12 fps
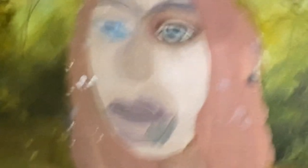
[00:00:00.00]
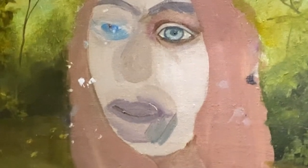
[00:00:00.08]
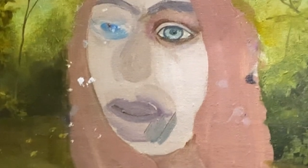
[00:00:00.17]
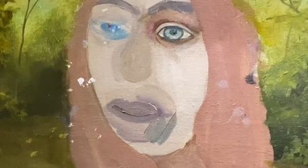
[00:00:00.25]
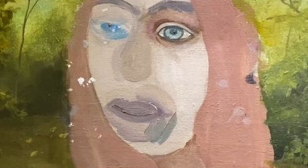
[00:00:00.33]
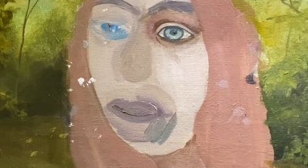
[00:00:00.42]
you
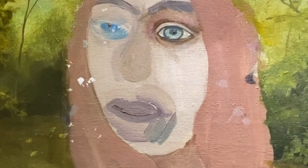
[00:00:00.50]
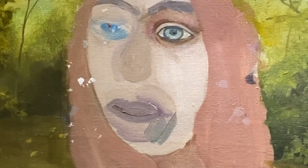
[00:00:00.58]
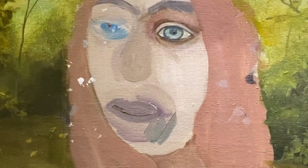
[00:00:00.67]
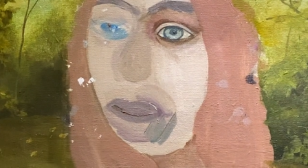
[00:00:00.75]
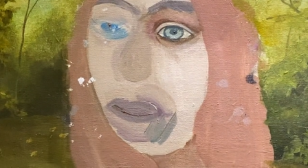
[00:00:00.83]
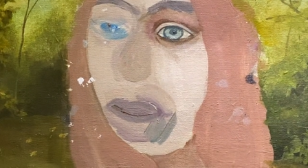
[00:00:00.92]
know, some of
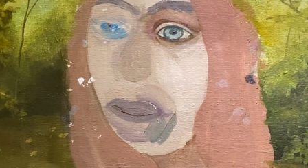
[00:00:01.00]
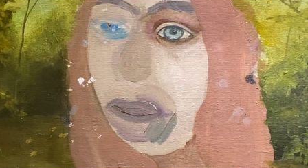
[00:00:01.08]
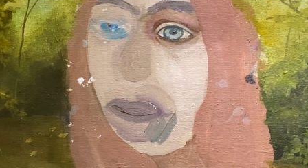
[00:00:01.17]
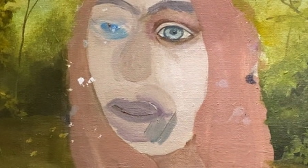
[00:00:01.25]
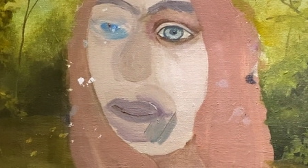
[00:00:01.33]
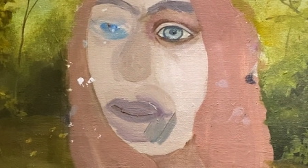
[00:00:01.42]
that,
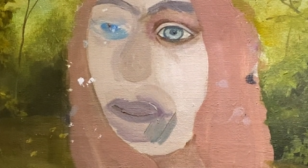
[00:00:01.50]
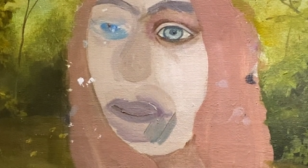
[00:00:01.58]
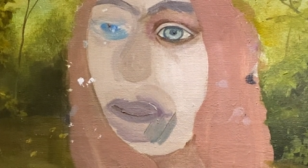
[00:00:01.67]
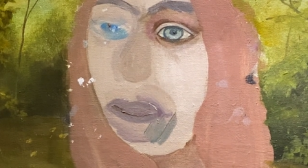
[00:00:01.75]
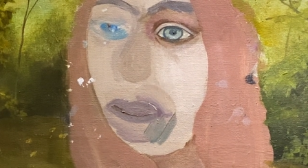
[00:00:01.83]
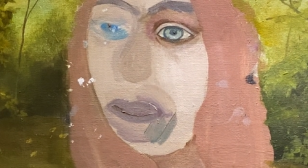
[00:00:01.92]

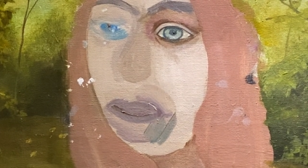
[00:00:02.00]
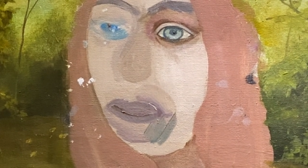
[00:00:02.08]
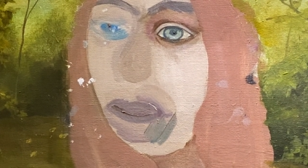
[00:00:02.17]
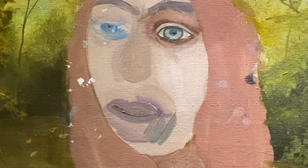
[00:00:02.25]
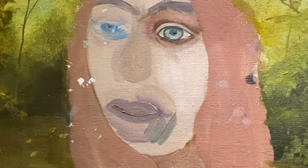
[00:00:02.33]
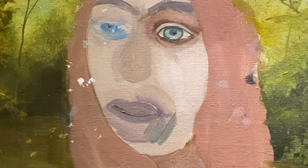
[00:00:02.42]
a little
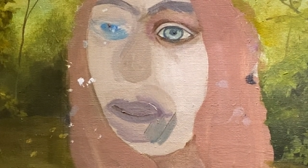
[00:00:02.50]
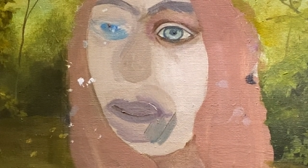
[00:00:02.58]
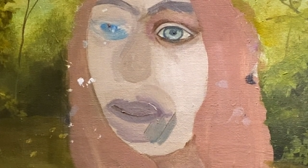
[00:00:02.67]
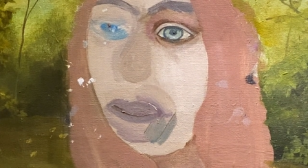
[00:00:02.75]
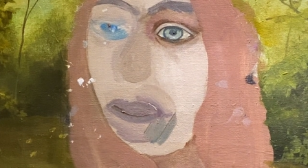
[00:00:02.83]
bit darker